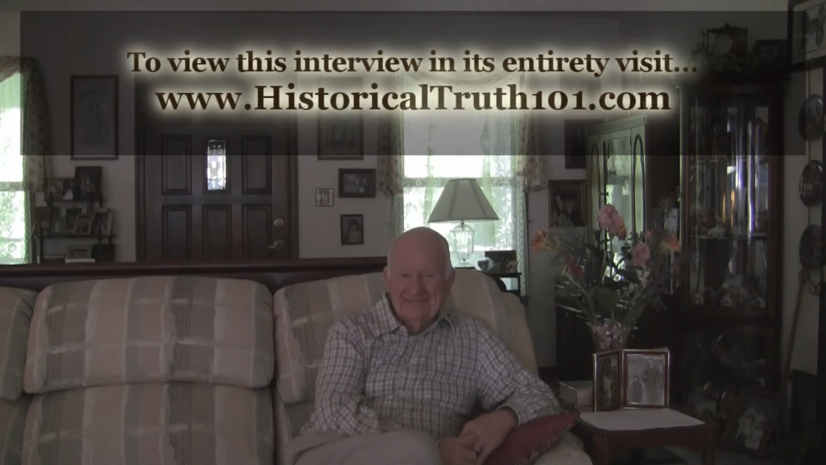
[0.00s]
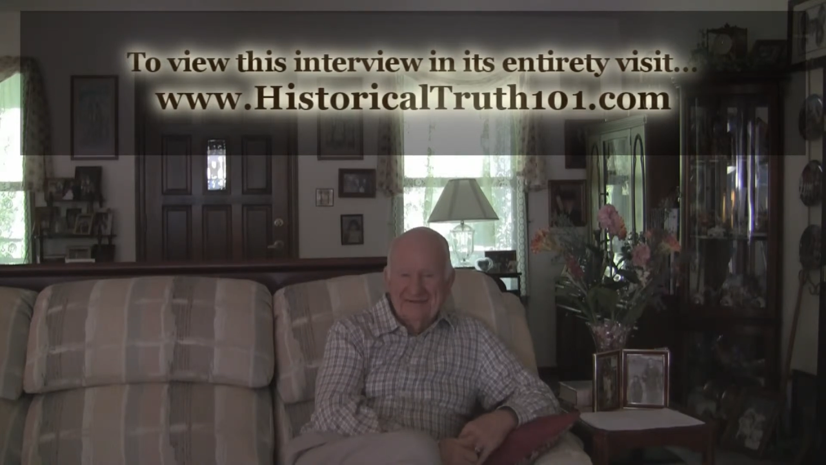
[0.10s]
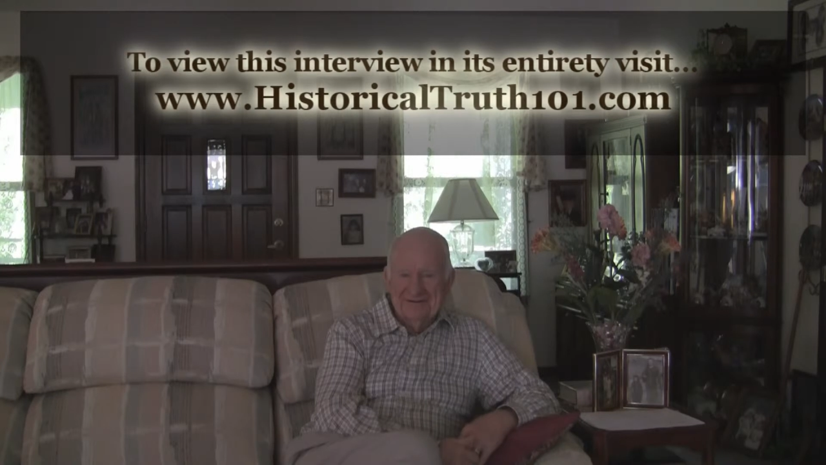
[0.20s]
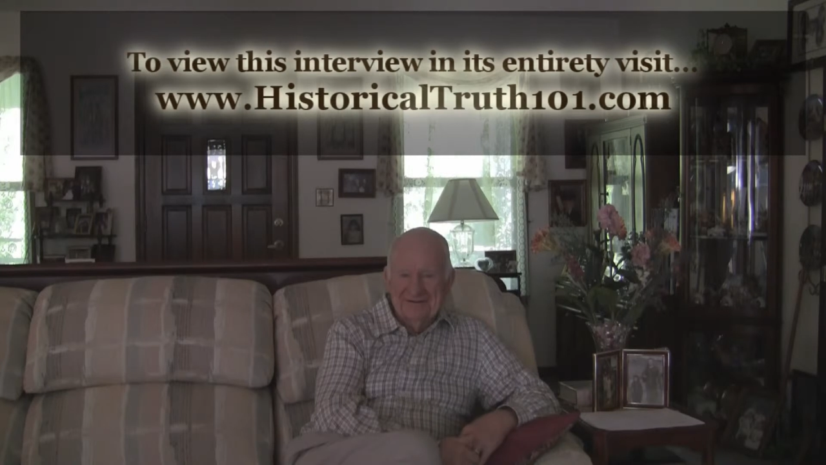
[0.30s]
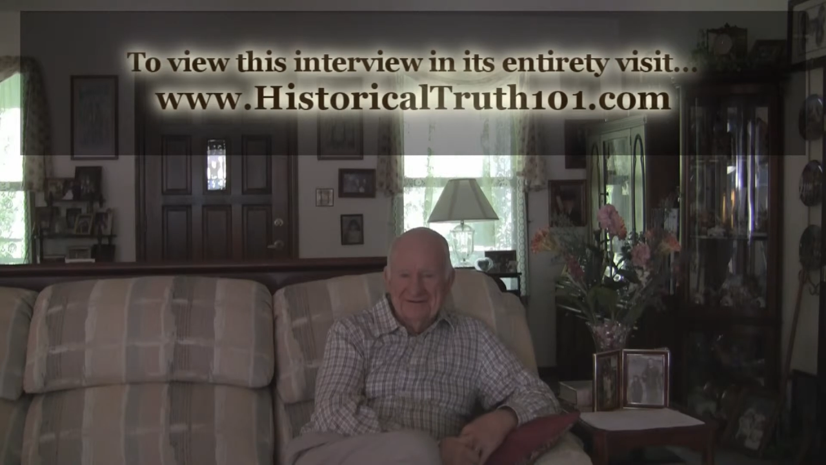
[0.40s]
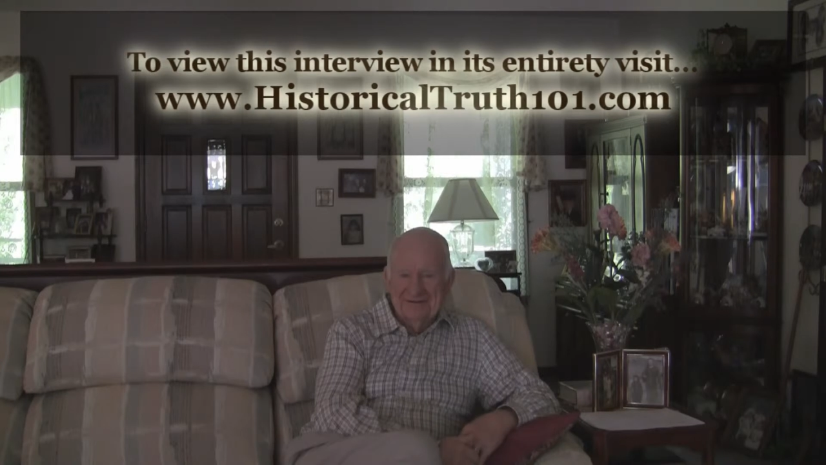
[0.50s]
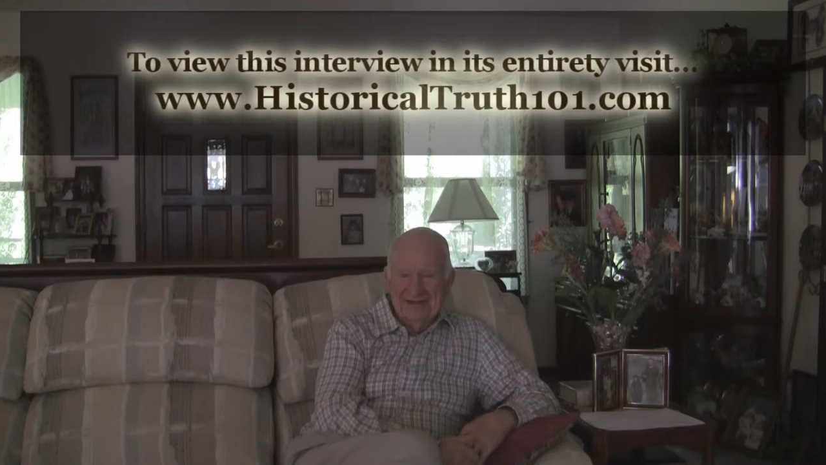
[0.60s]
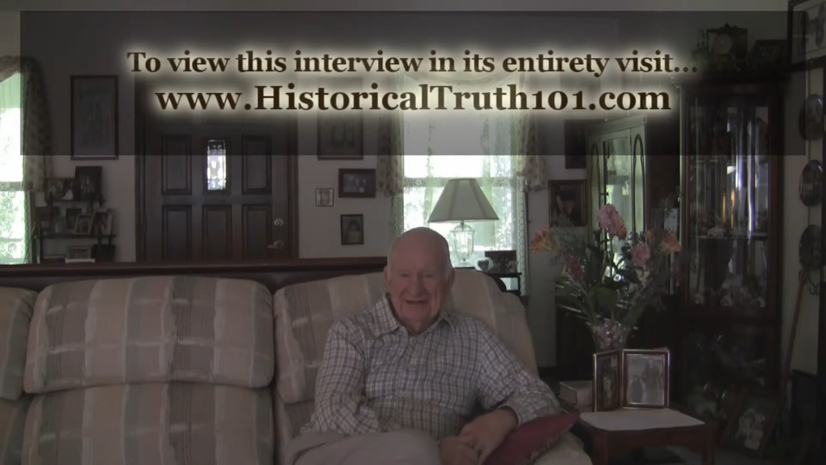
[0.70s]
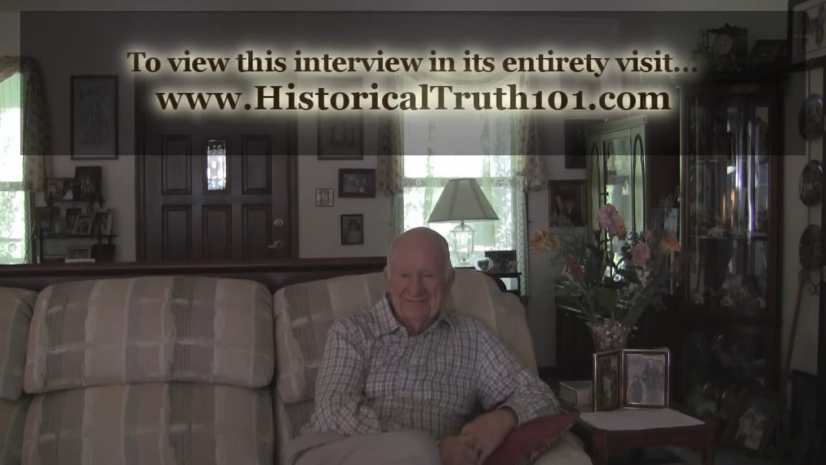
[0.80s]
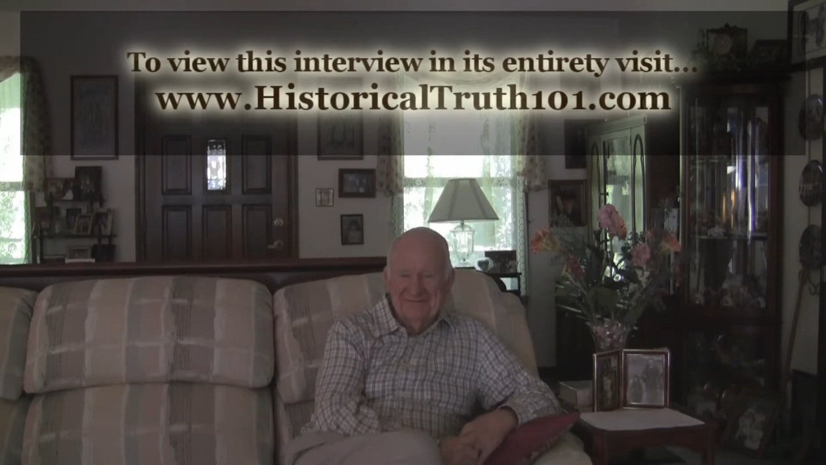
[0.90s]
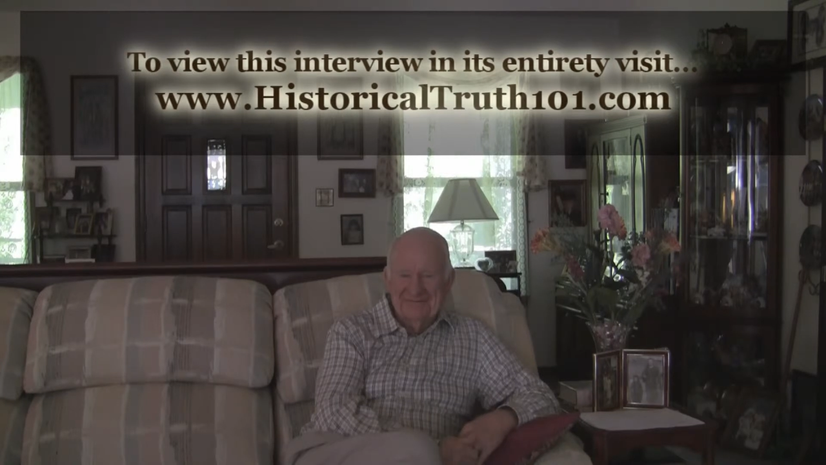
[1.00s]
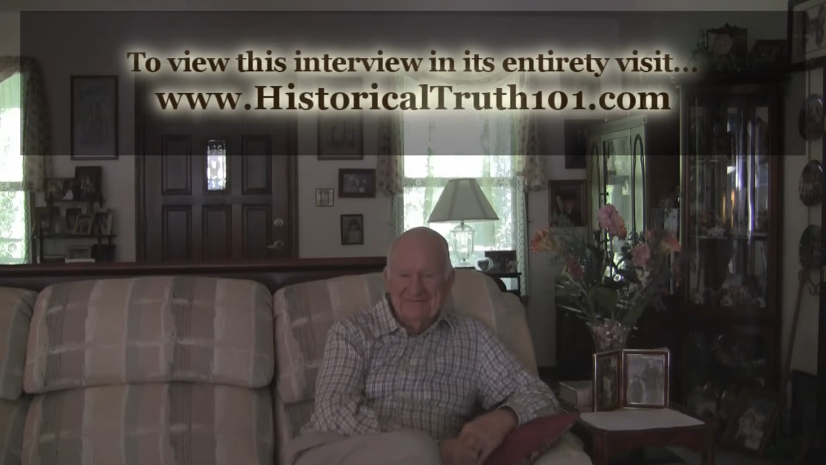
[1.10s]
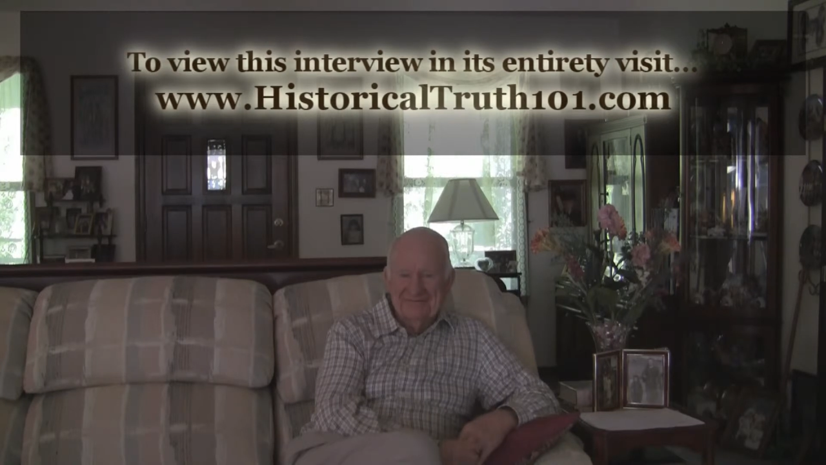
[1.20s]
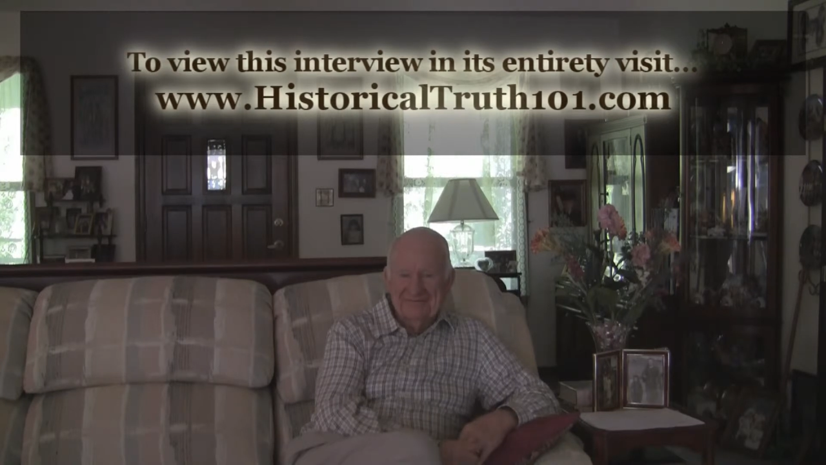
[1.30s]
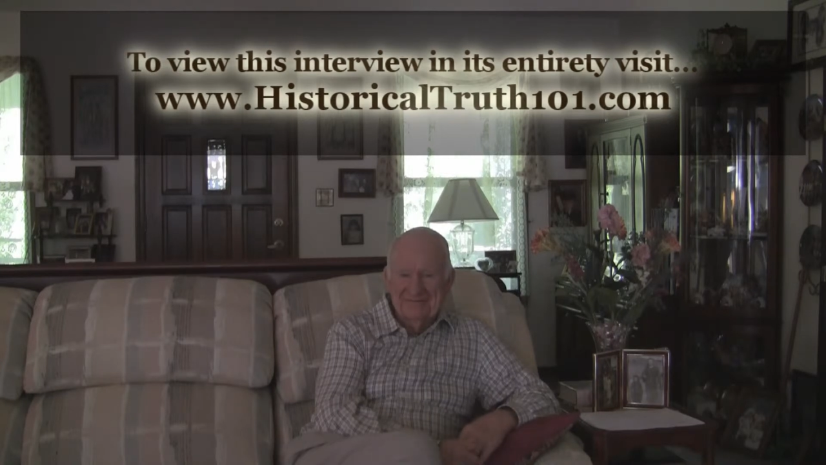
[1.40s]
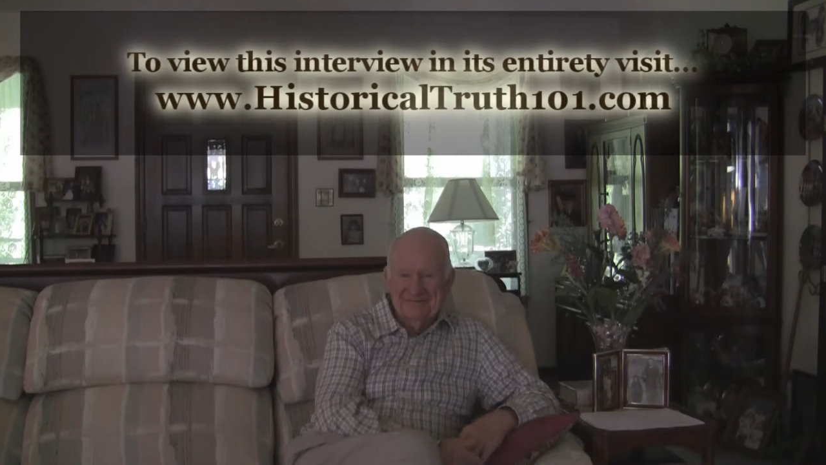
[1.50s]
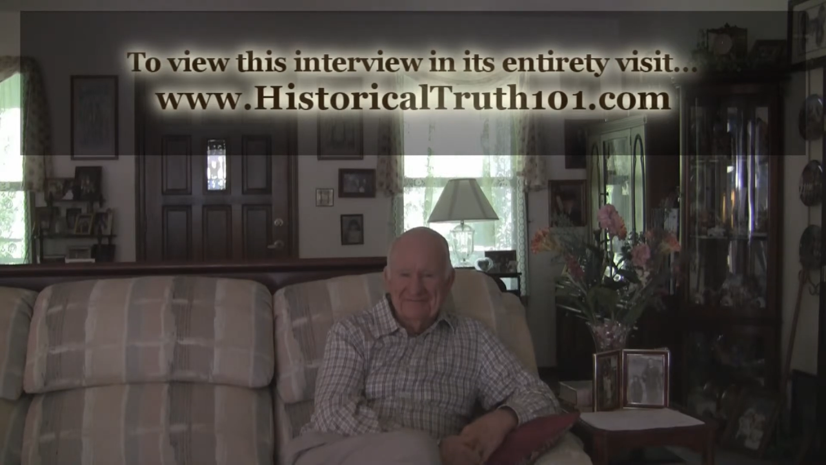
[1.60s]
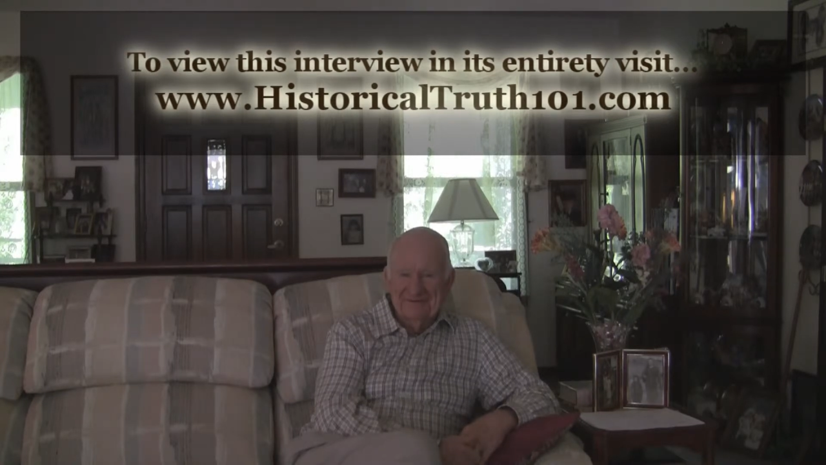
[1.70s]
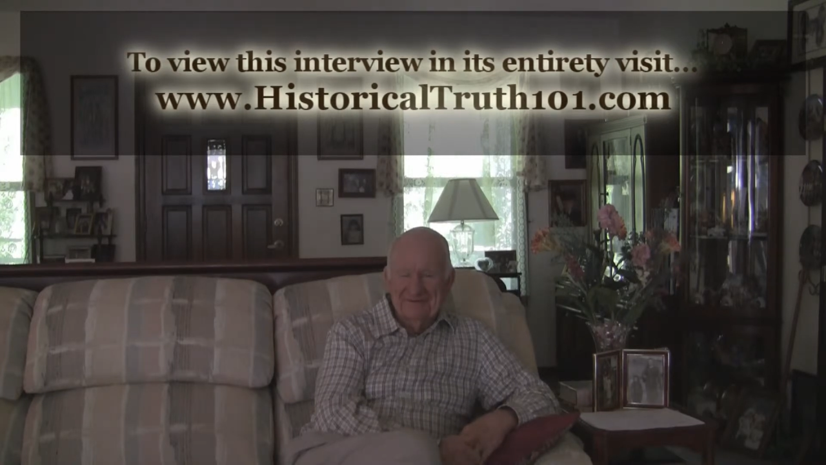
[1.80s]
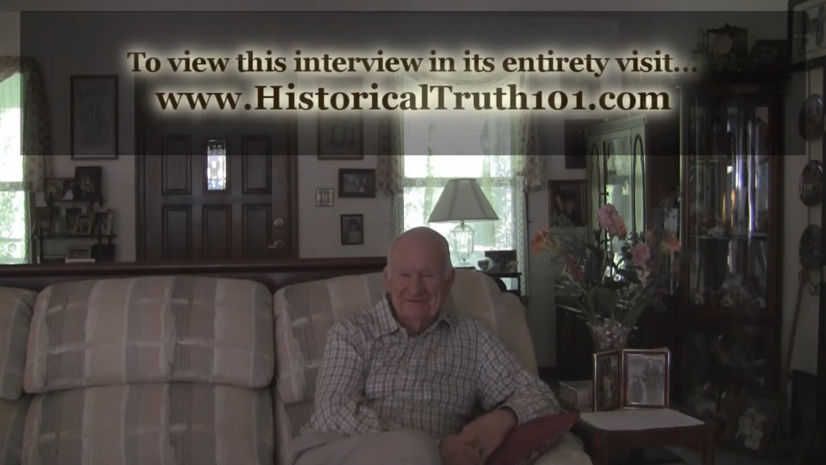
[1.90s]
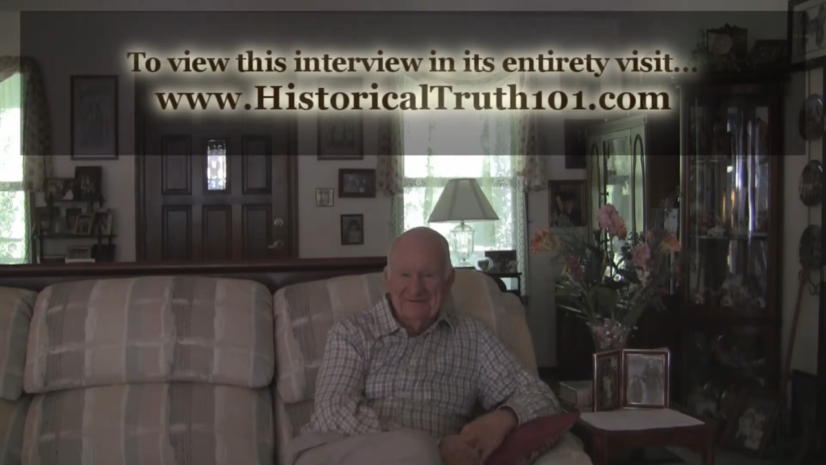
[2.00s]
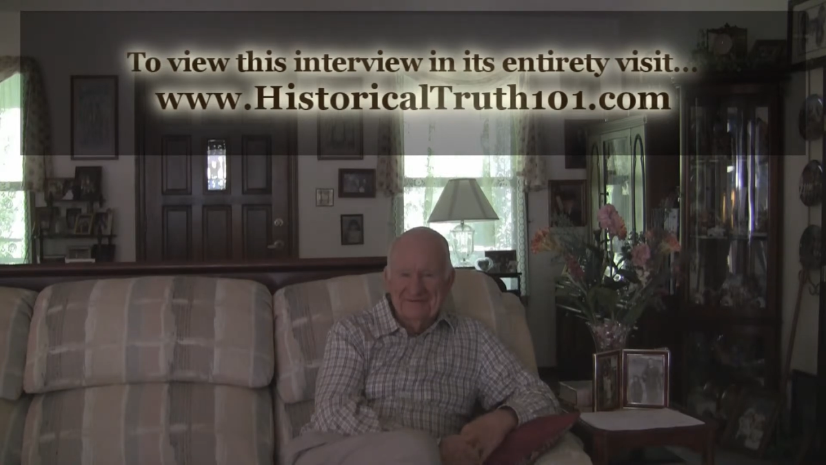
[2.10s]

had a good life. But